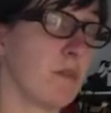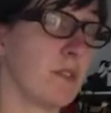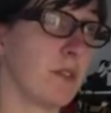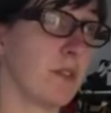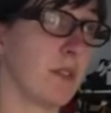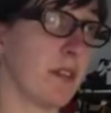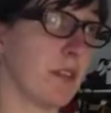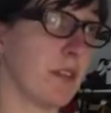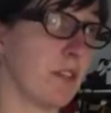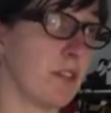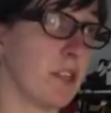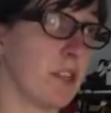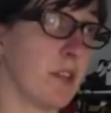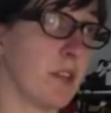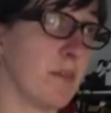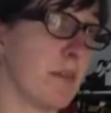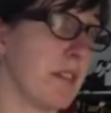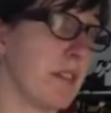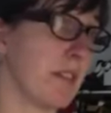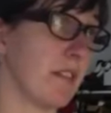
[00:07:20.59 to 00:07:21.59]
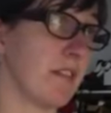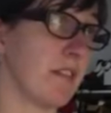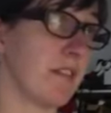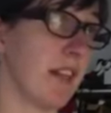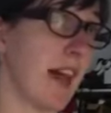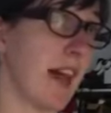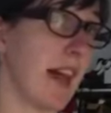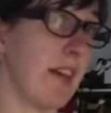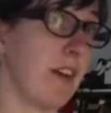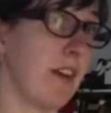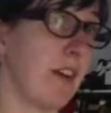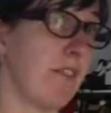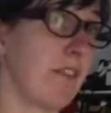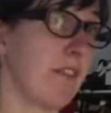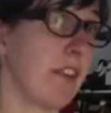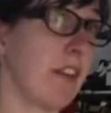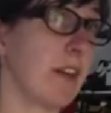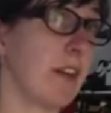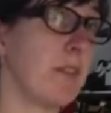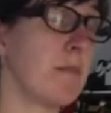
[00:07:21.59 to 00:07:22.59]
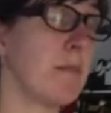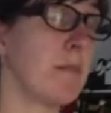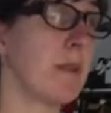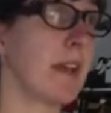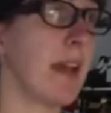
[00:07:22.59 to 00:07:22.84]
So they'll ship as a flat envelope.